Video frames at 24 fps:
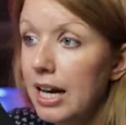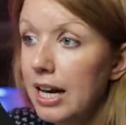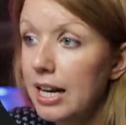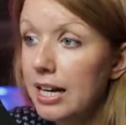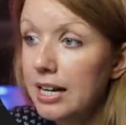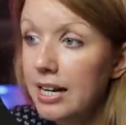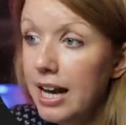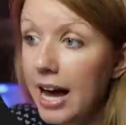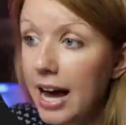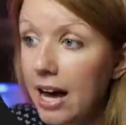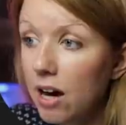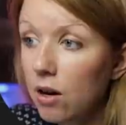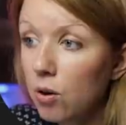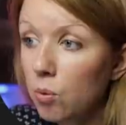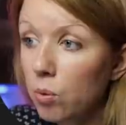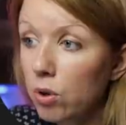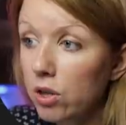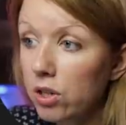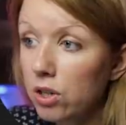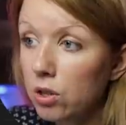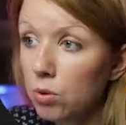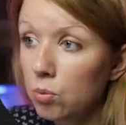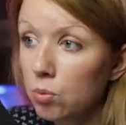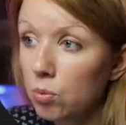And now we're
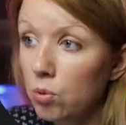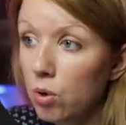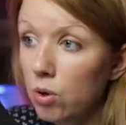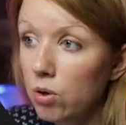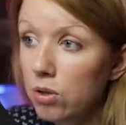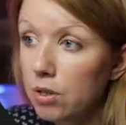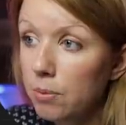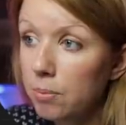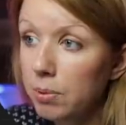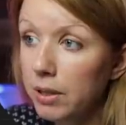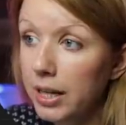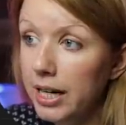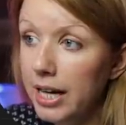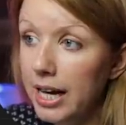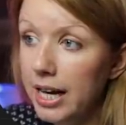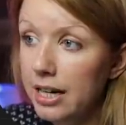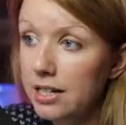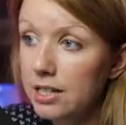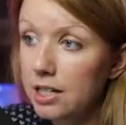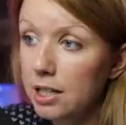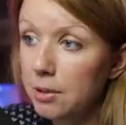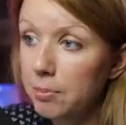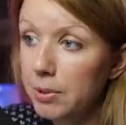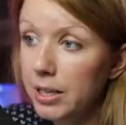going to roll the
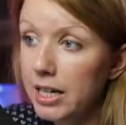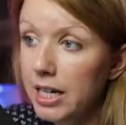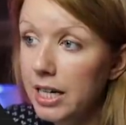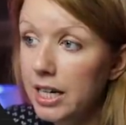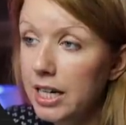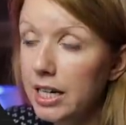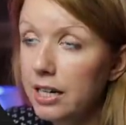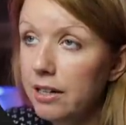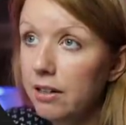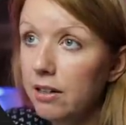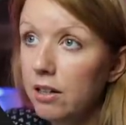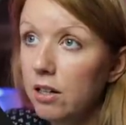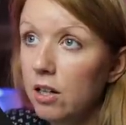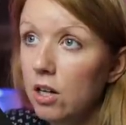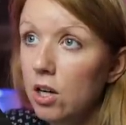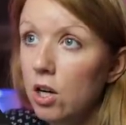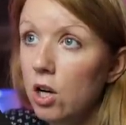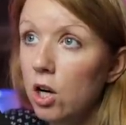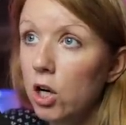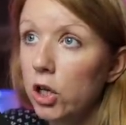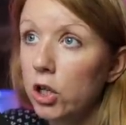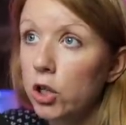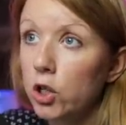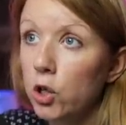playhead to the beginning,
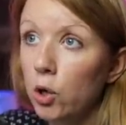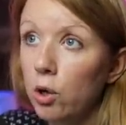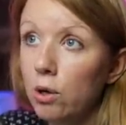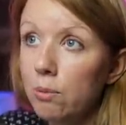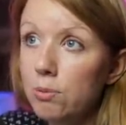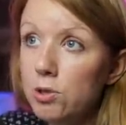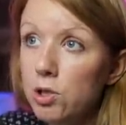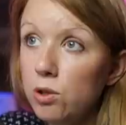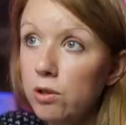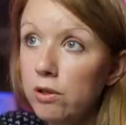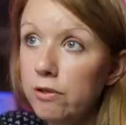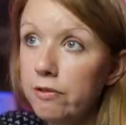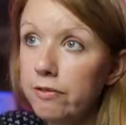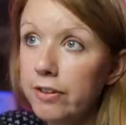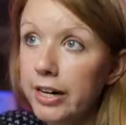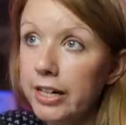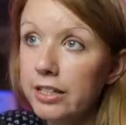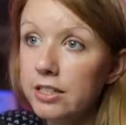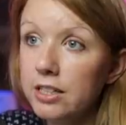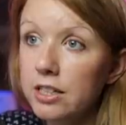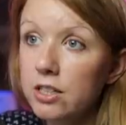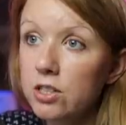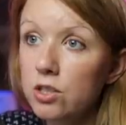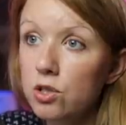go up to
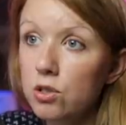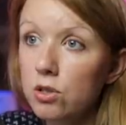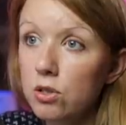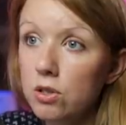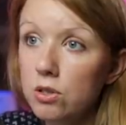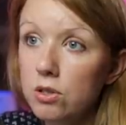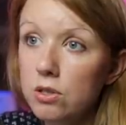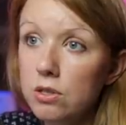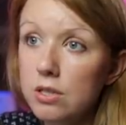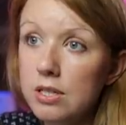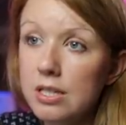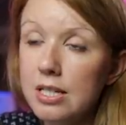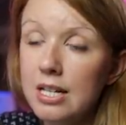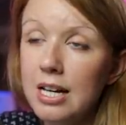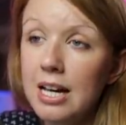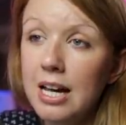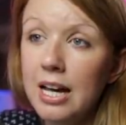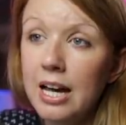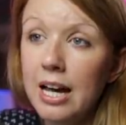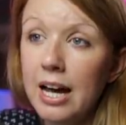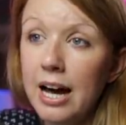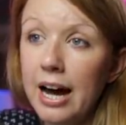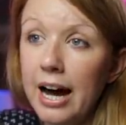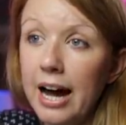Effect Controls,
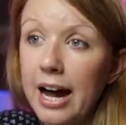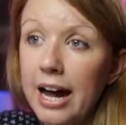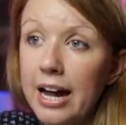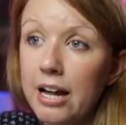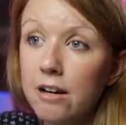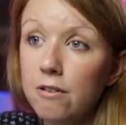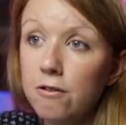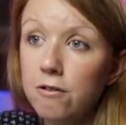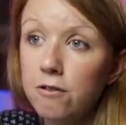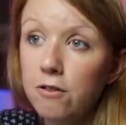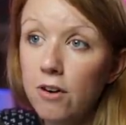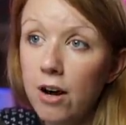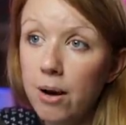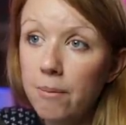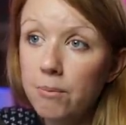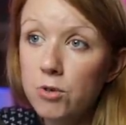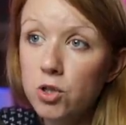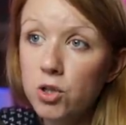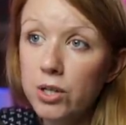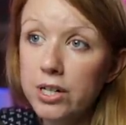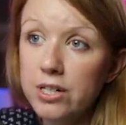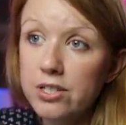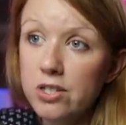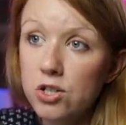and from
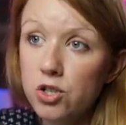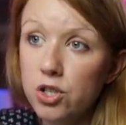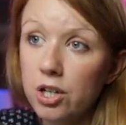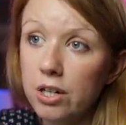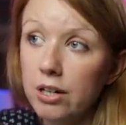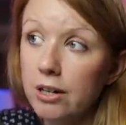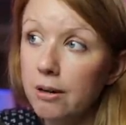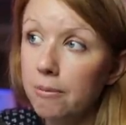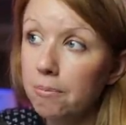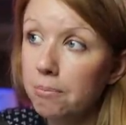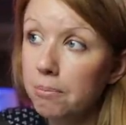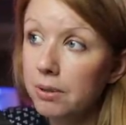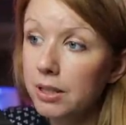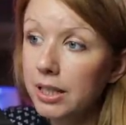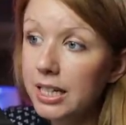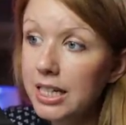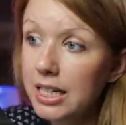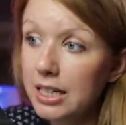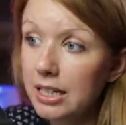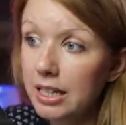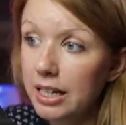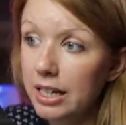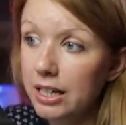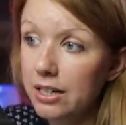Transition
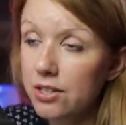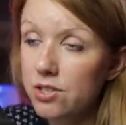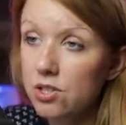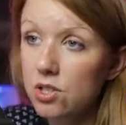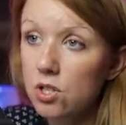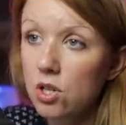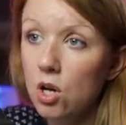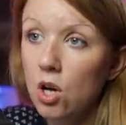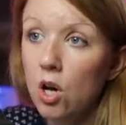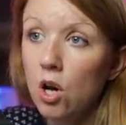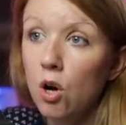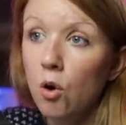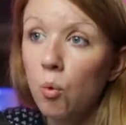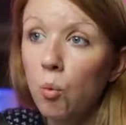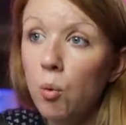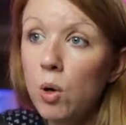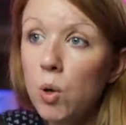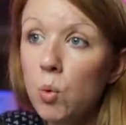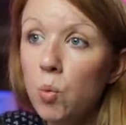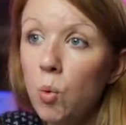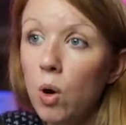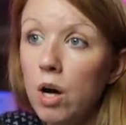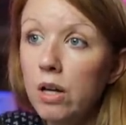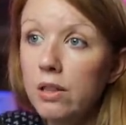Completeness,
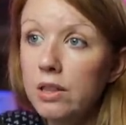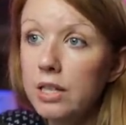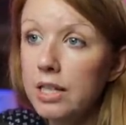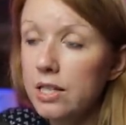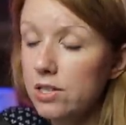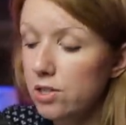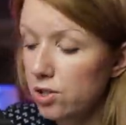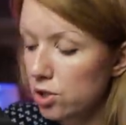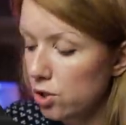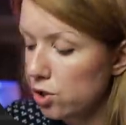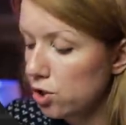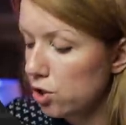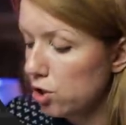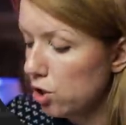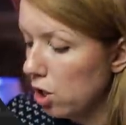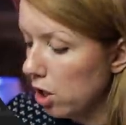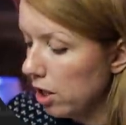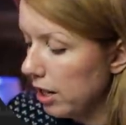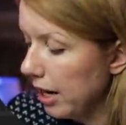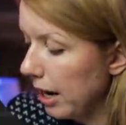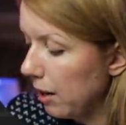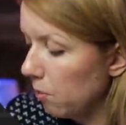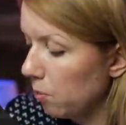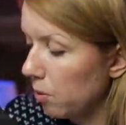we want this to
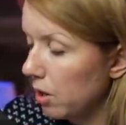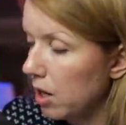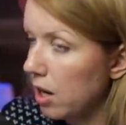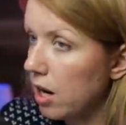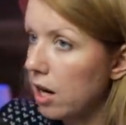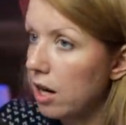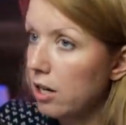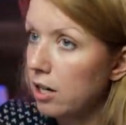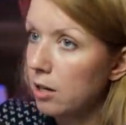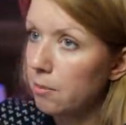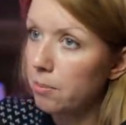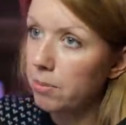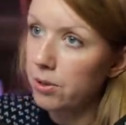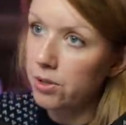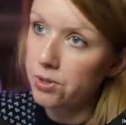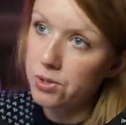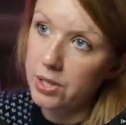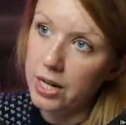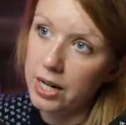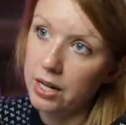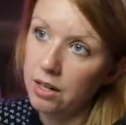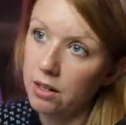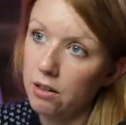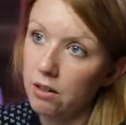start at one hundred
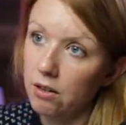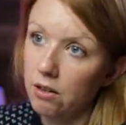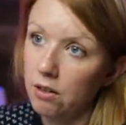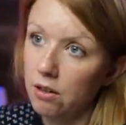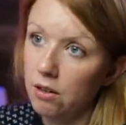percent.